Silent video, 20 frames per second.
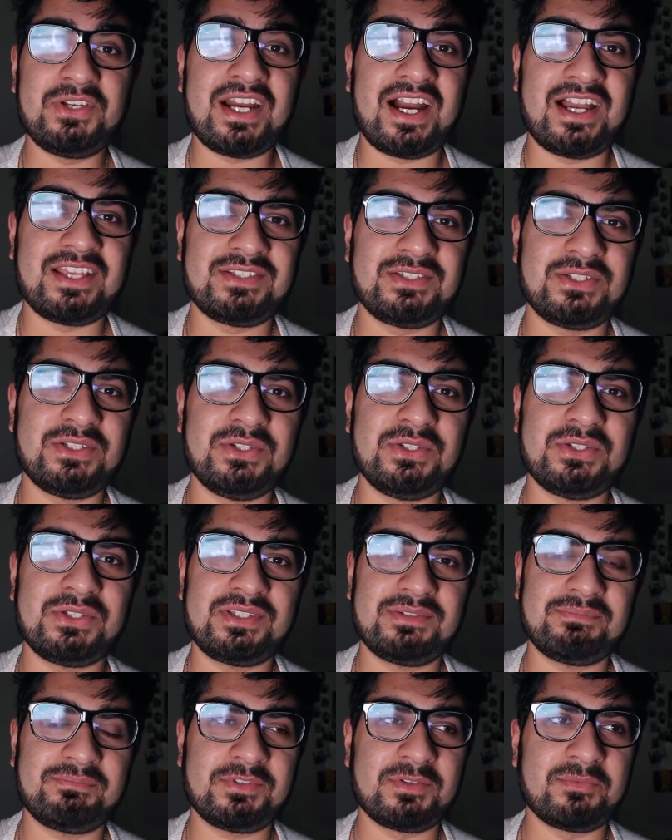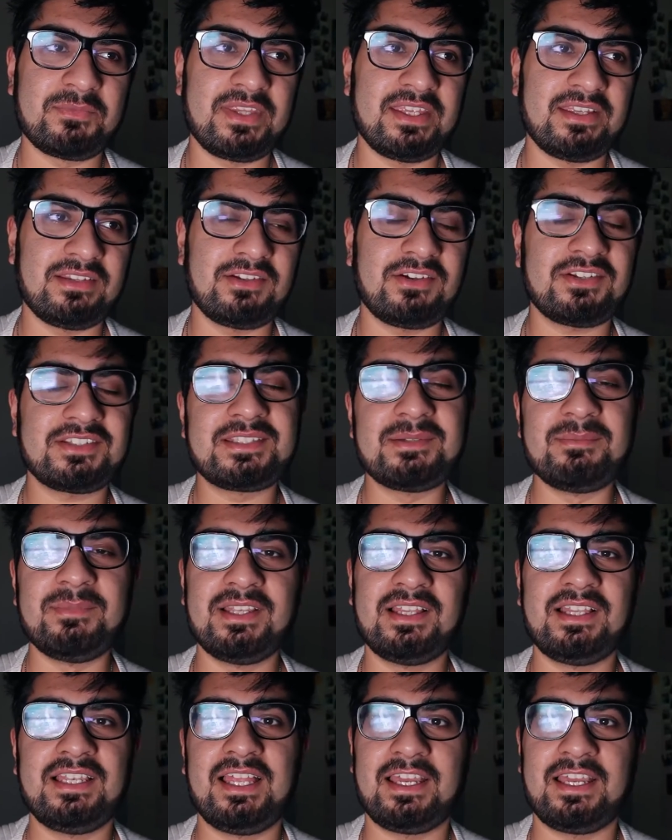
guys to do something not similar,